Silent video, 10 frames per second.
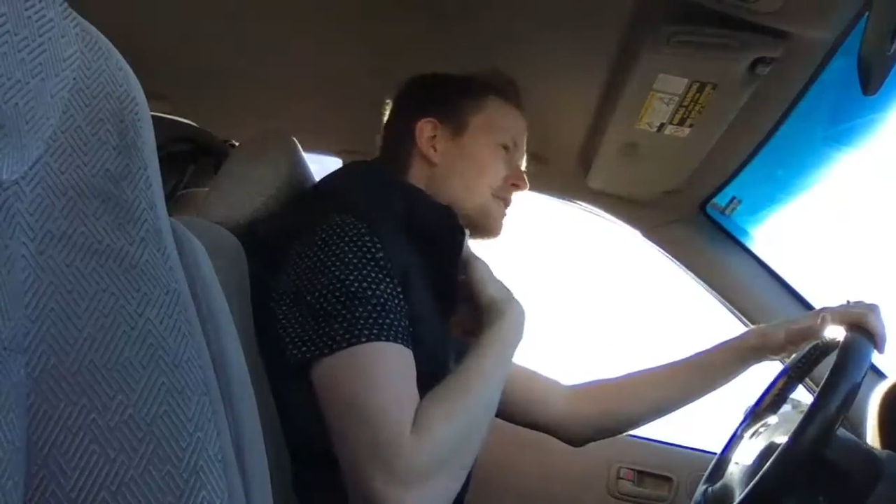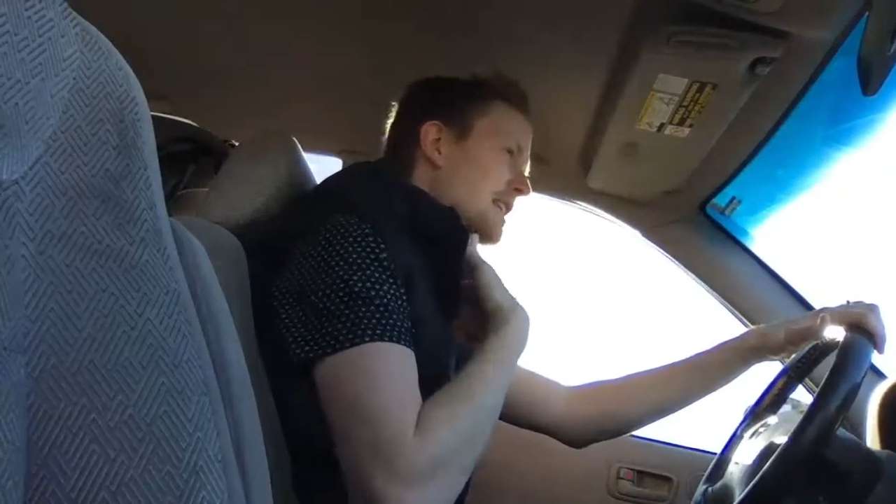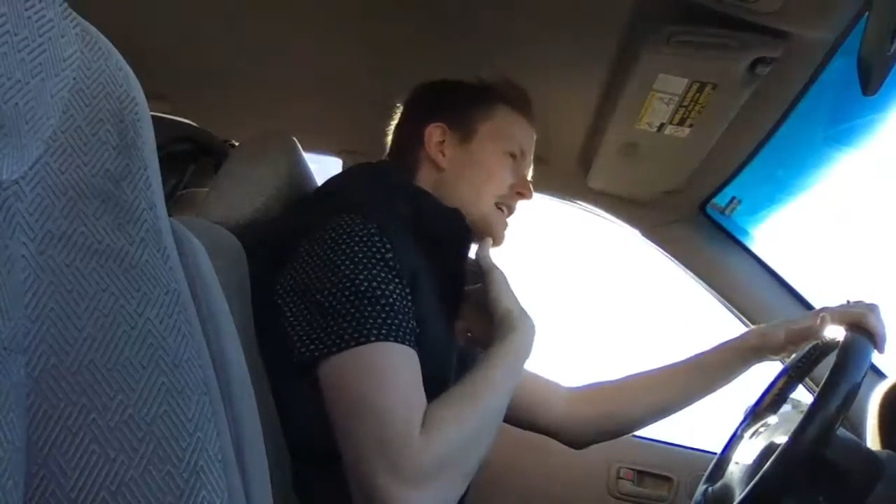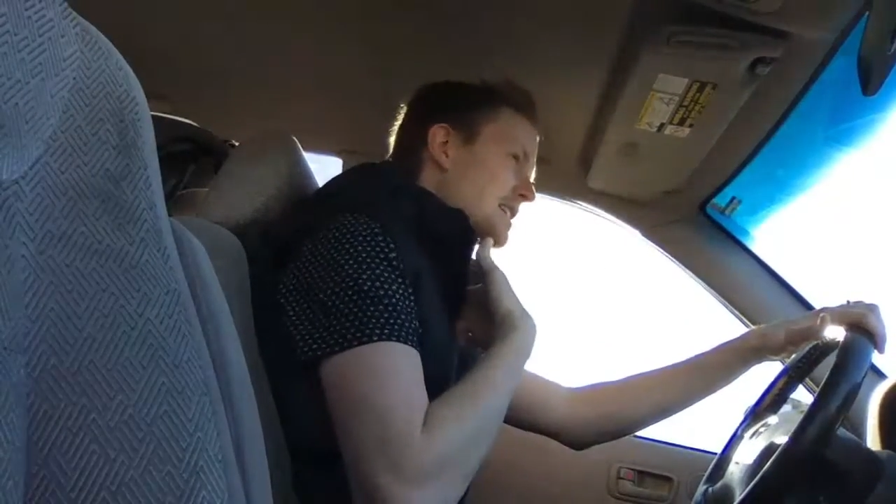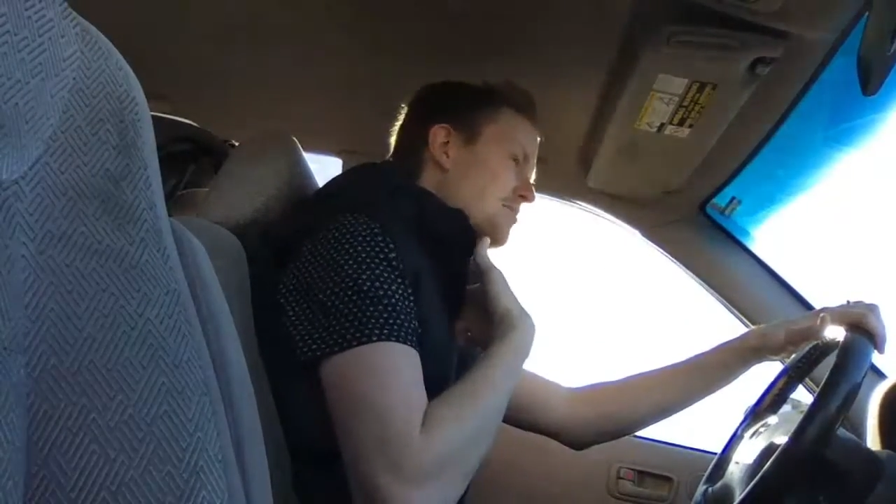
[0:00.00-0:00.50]
and
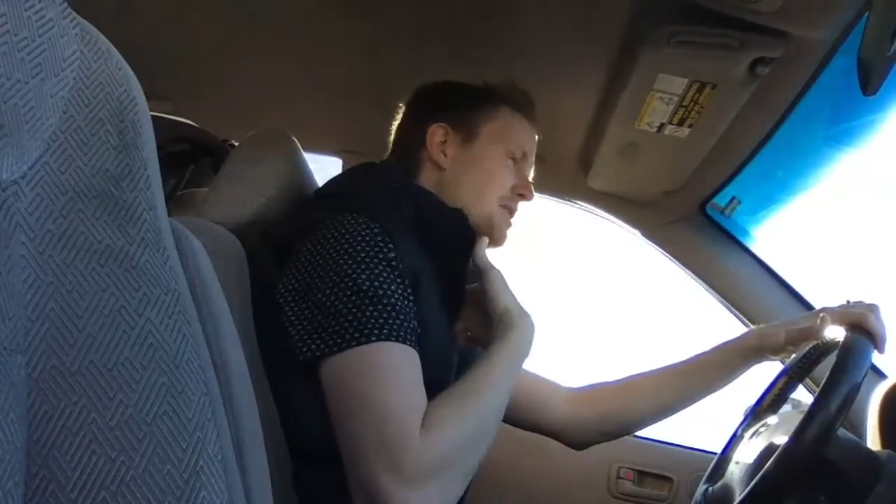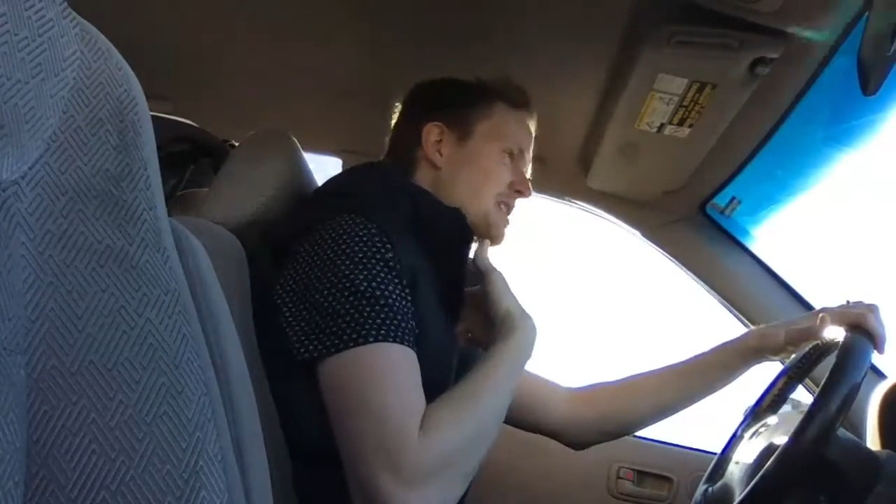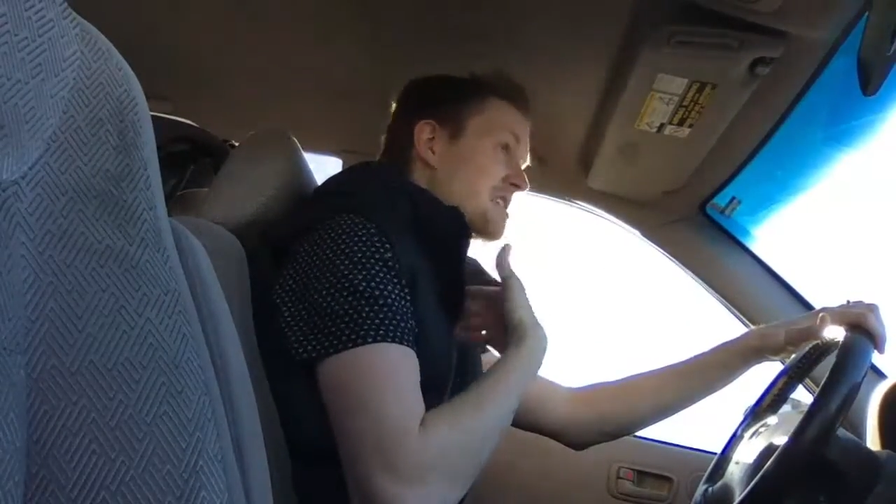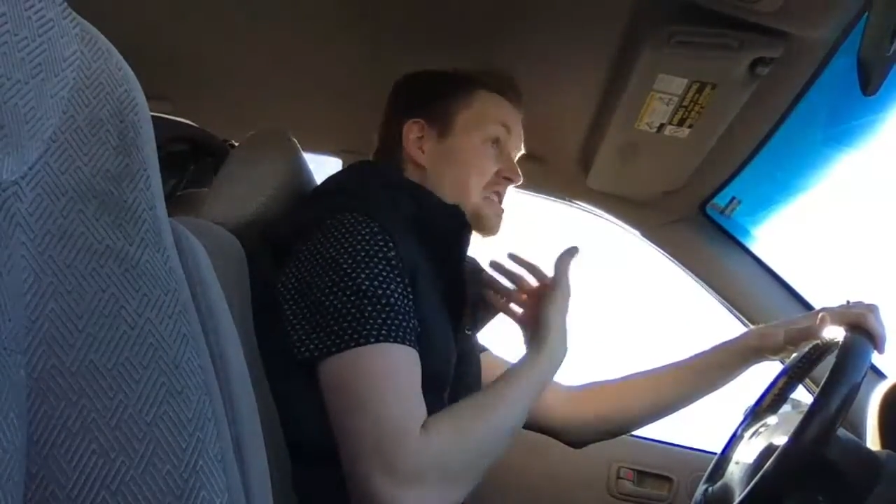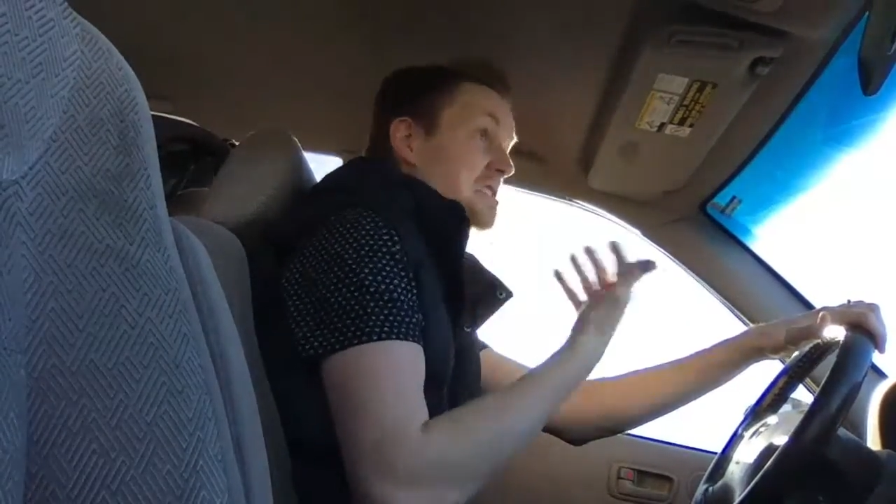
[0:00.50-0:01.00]
that's
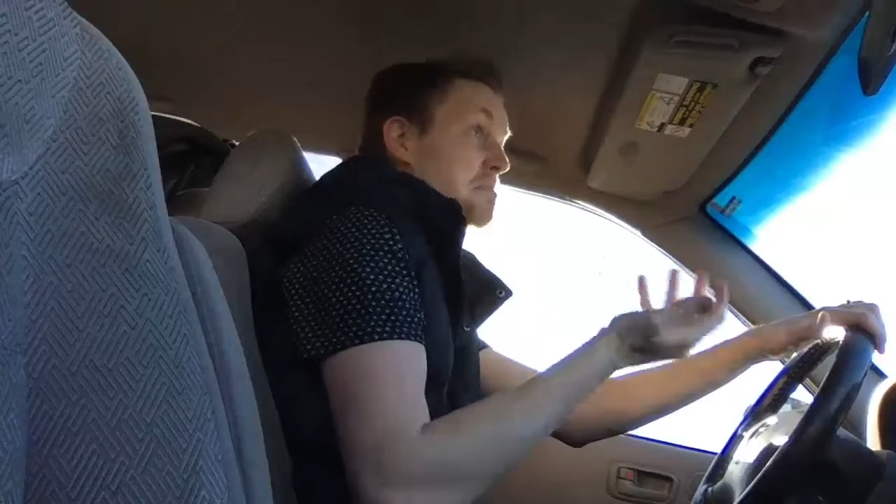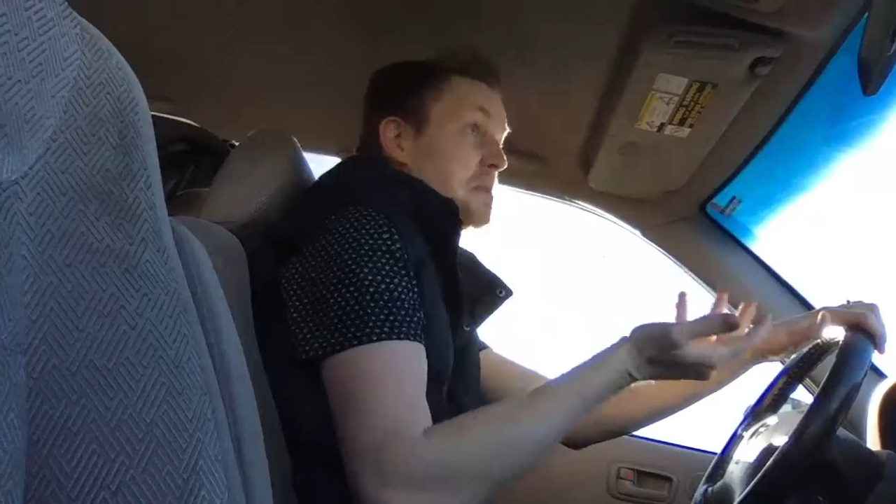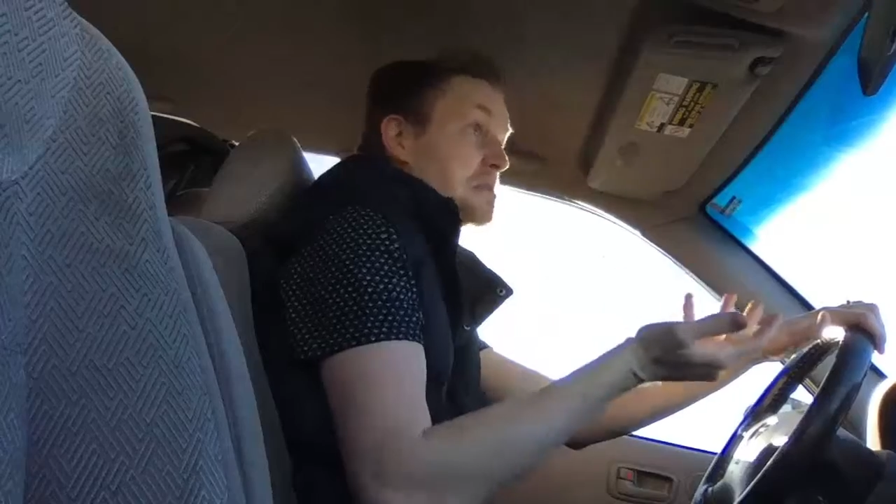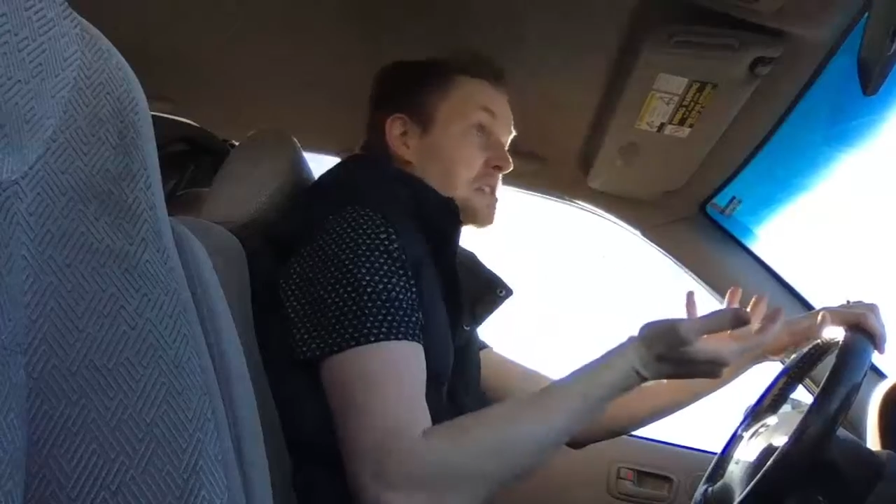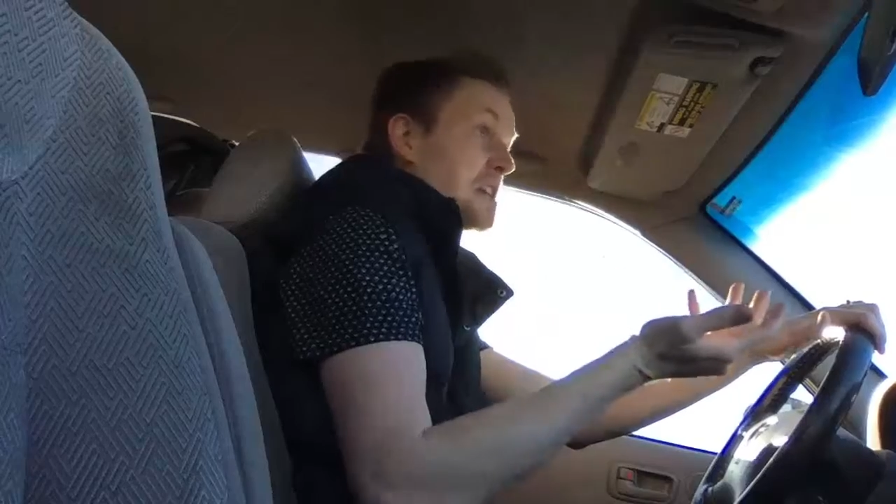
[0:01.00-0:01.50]
because
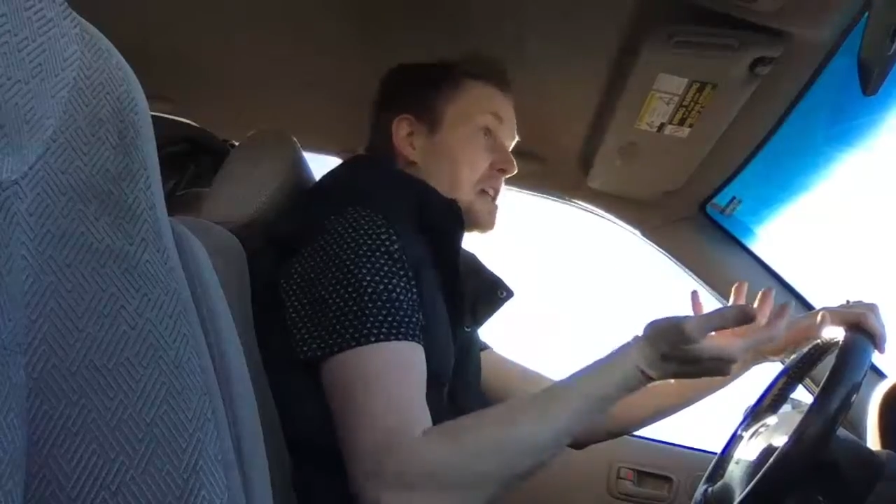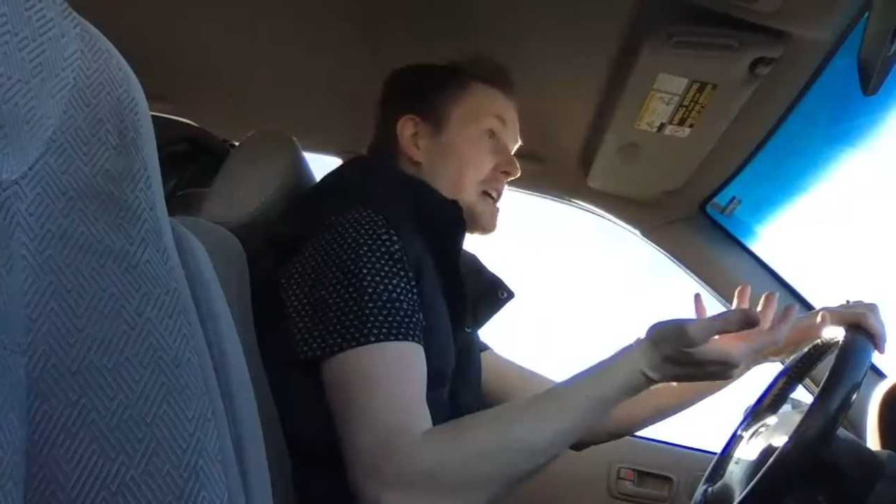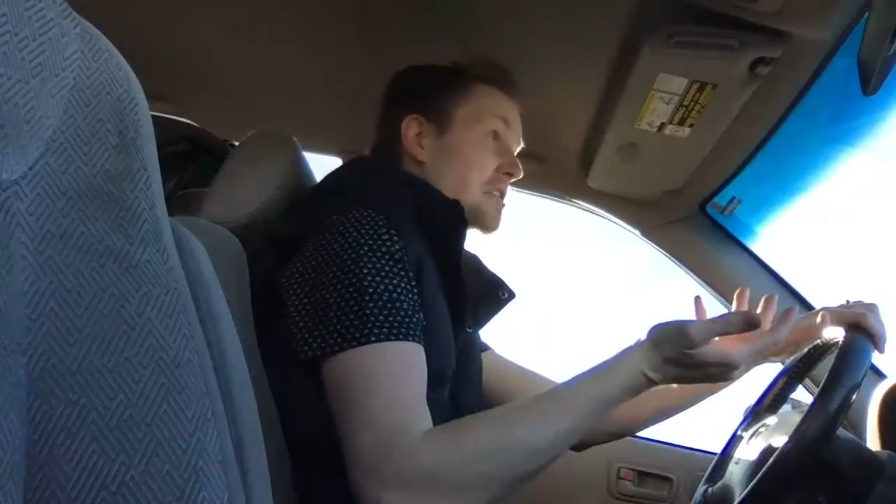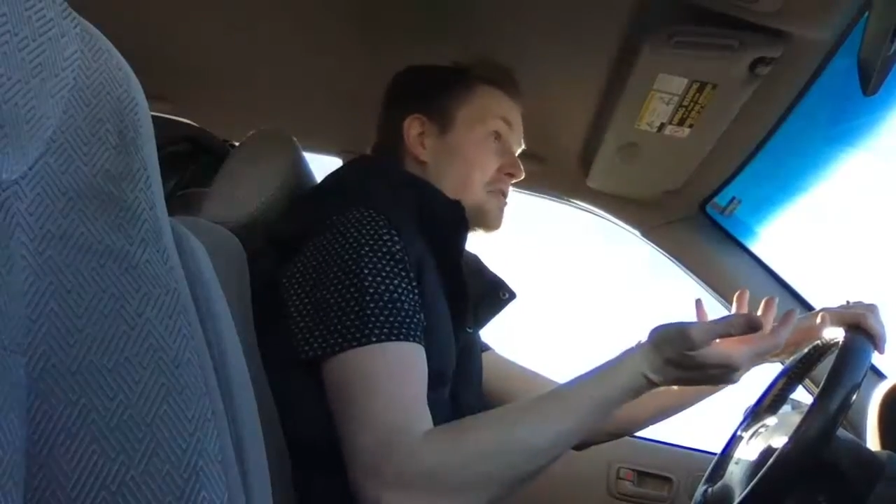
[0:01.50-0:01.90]
mostly I like